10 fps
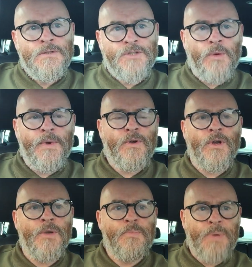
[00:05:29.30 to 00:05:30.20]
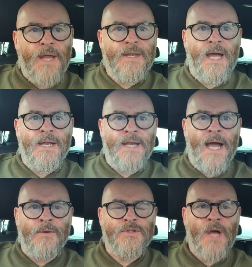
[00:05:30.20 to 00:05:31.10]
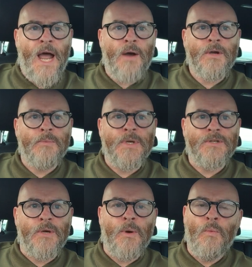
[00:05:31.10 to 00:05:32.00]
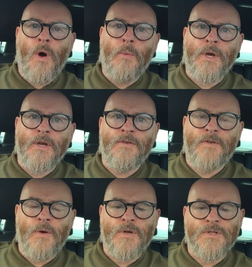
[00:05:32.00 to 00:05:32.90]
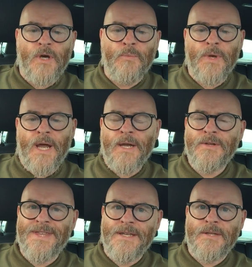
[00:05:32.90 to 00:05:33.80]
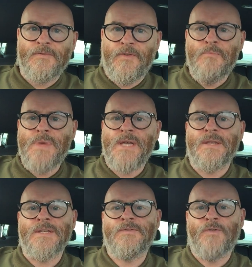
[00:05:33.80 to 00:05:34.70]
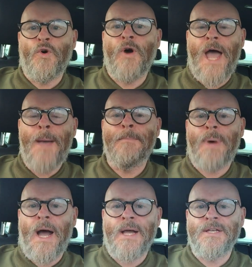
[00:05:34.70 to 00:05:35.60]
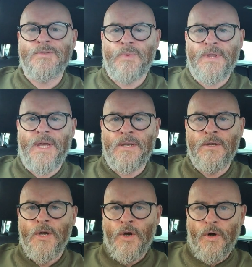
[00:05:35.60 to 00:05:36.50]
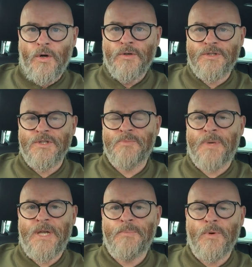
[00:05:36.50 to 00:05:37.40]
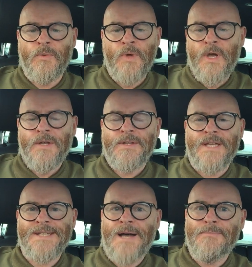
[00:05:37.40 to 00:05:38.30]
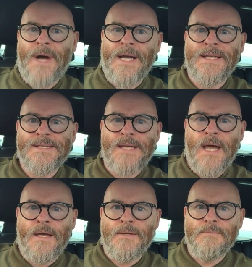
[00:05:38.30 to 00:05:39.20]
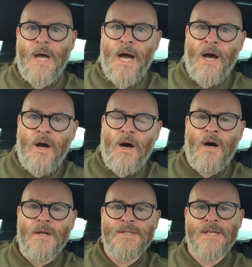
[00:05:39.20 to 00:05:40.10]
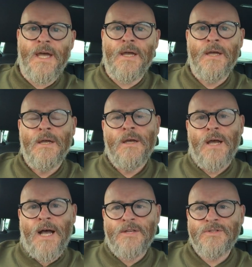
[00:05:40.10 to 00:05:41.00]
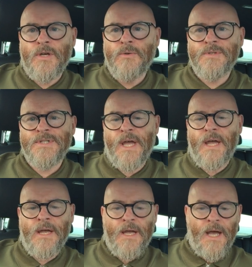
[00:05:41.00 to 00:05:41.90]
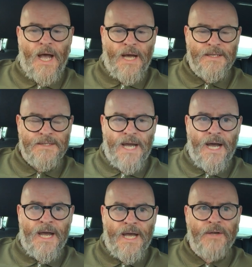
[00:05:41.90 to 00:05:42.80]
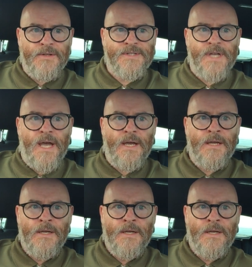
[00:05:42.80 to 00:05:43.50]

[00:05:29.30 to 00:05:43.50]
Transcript: So we're going to plant that now. So how can we do, and what we're going to focus on? Well, I think that for me, there's 4 empires within us as people. There's our mindset, our heart set, our soul set, and our health set.